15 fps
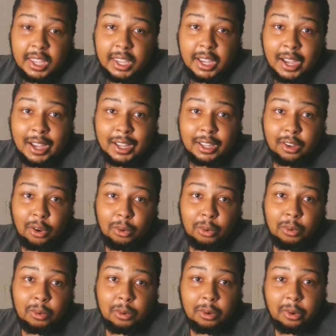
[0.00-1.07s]
Yeah,
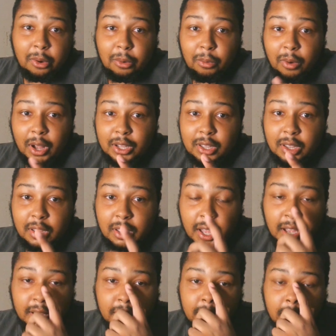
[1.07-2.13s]

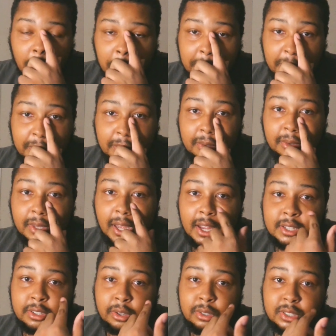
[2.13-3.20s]
hope you
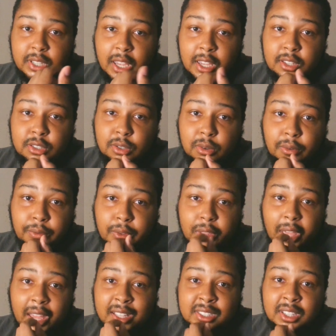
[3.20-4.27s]
guys are staying tuned for
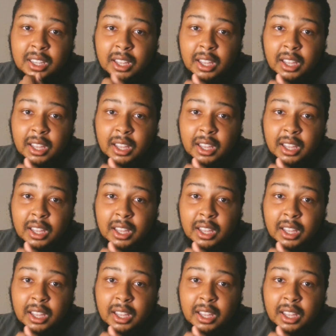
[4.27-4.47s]
that.